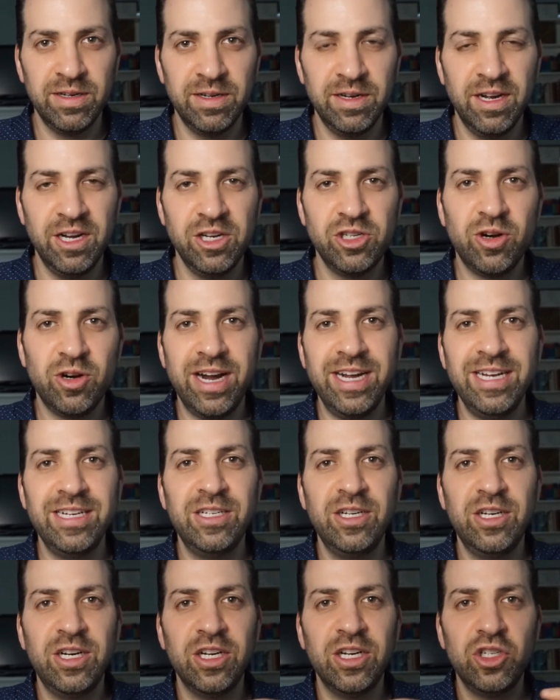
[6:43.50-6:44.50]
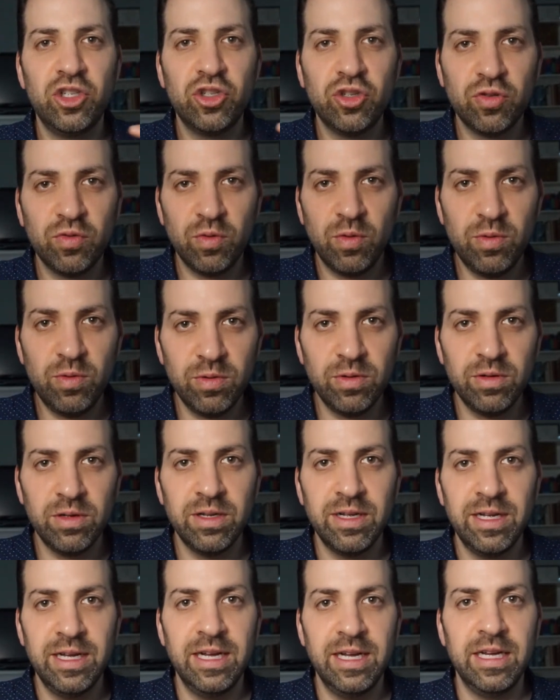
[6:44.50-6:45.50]
trying to control
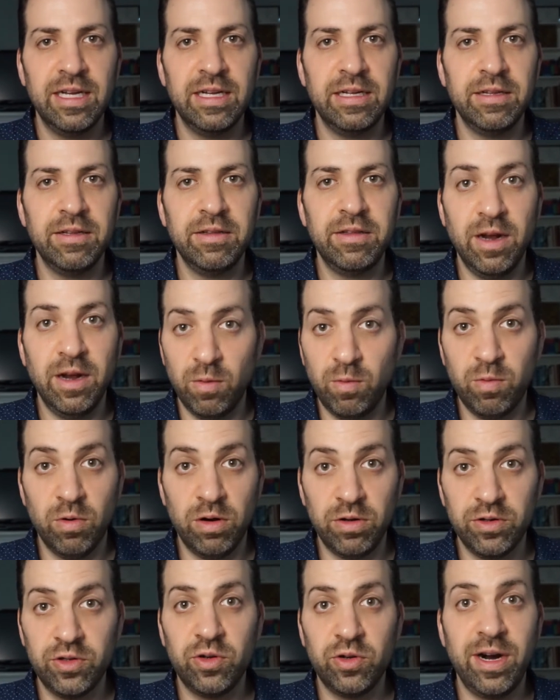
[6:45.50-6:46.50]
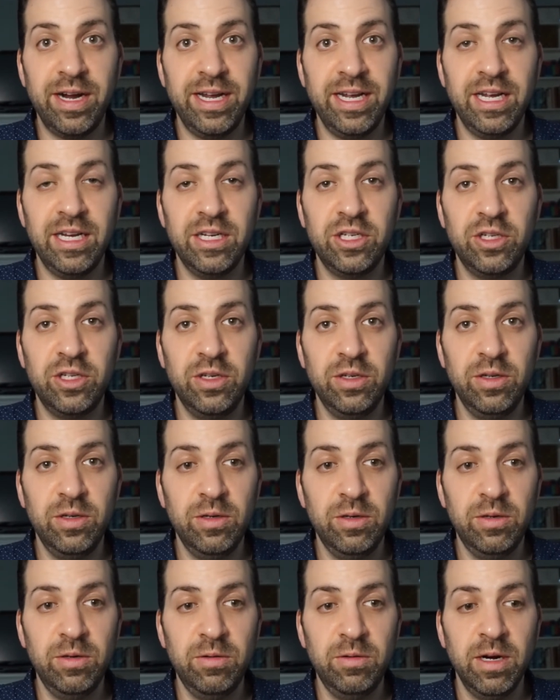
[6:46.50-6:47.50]
their world, trying
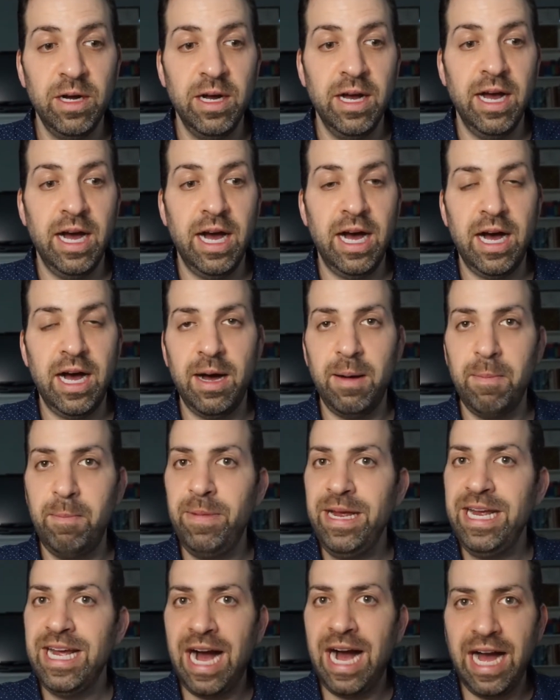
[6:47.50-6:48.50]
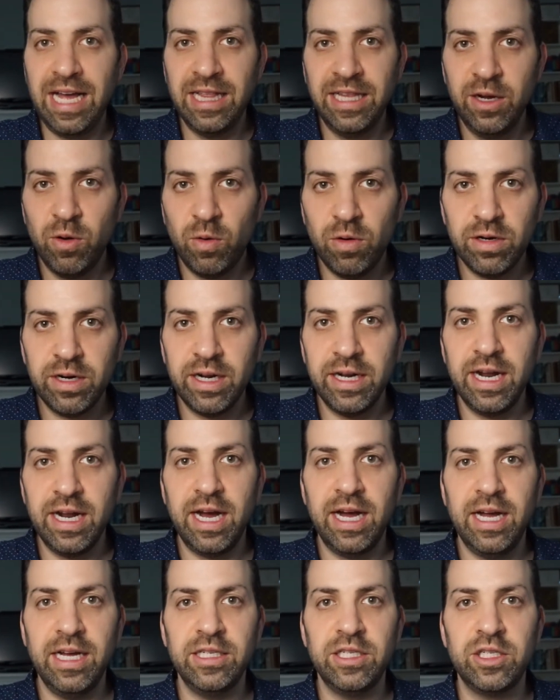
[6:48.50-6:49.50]
to uh, be highly
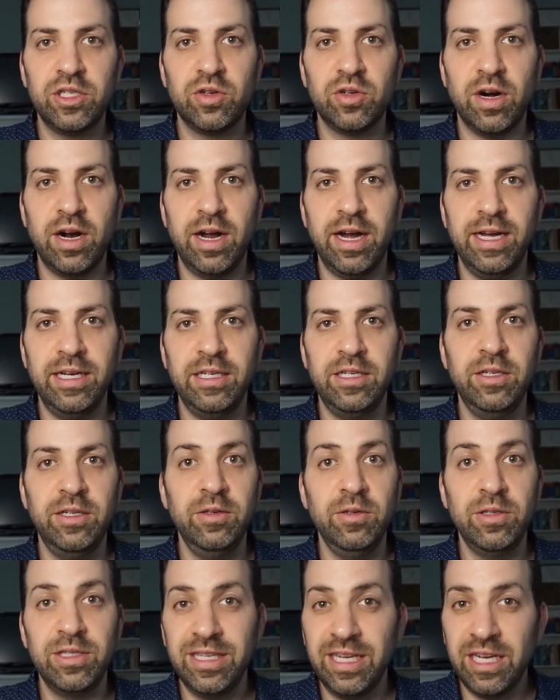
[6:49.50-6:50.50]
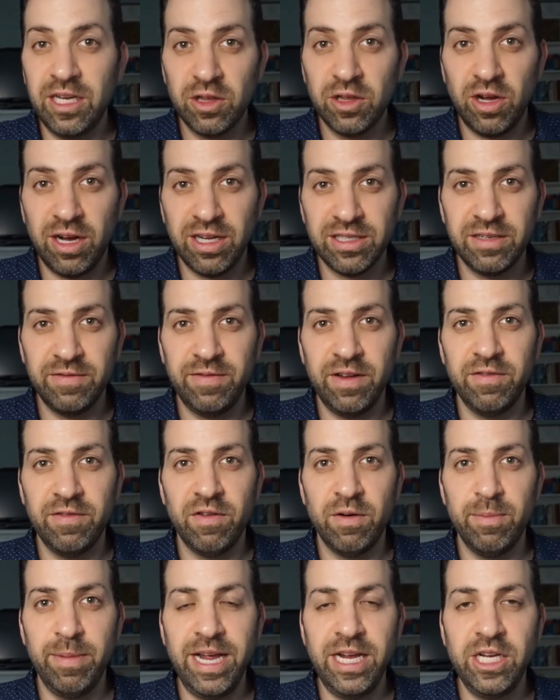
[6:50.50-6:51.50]
organized, try to seek lots of
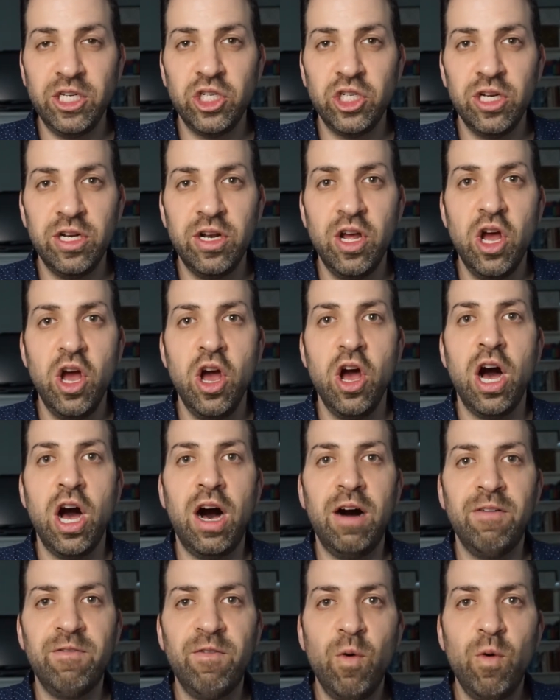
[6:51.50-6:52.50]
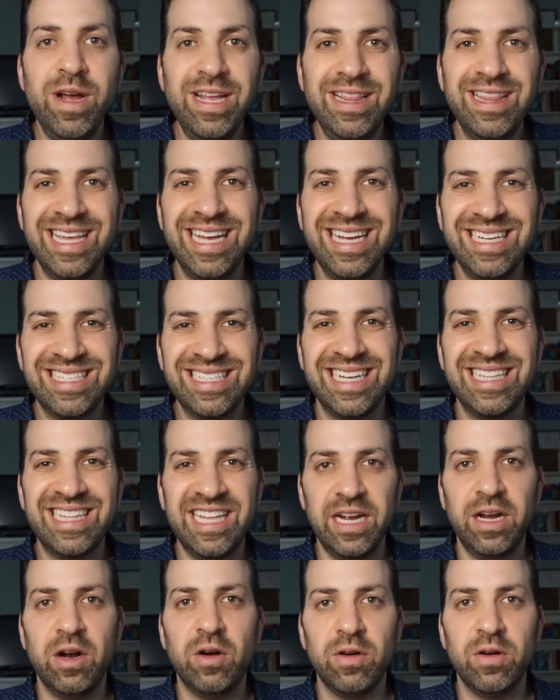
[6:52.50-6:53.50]
information, avoid things that they
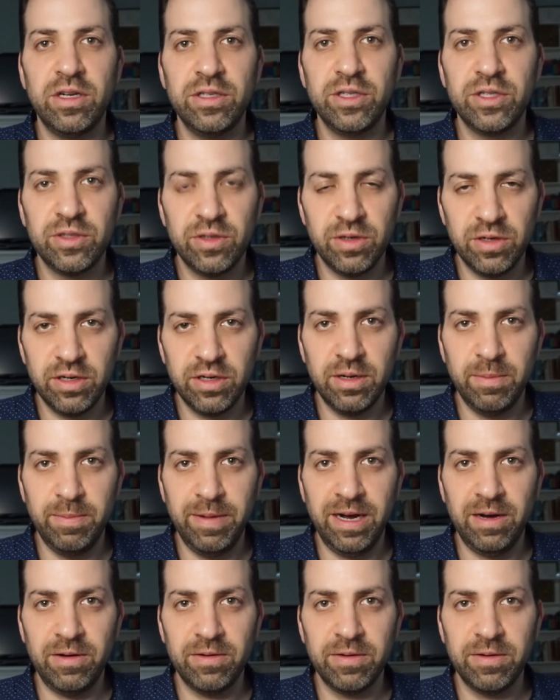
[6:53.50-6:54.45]
are uncertain about.